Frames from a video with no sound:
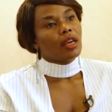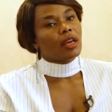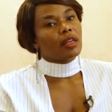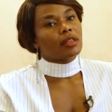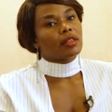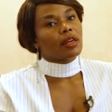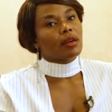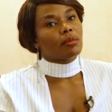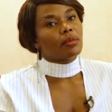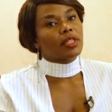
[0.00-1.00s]

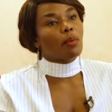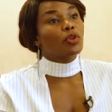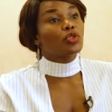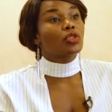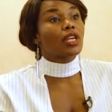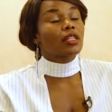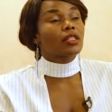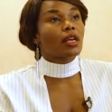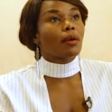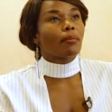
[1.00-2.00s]
and somebody to
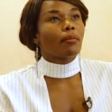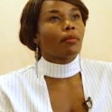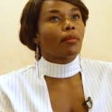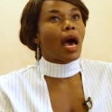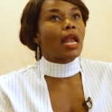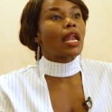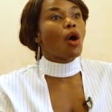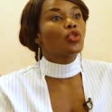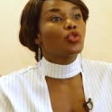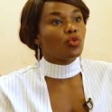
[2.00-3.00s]
just
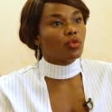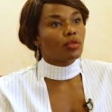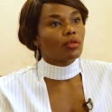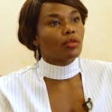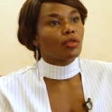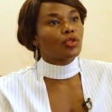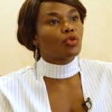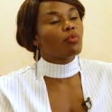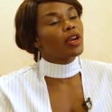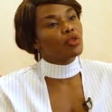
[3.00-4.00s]
allow you
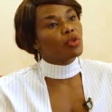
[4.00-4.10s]
to marry.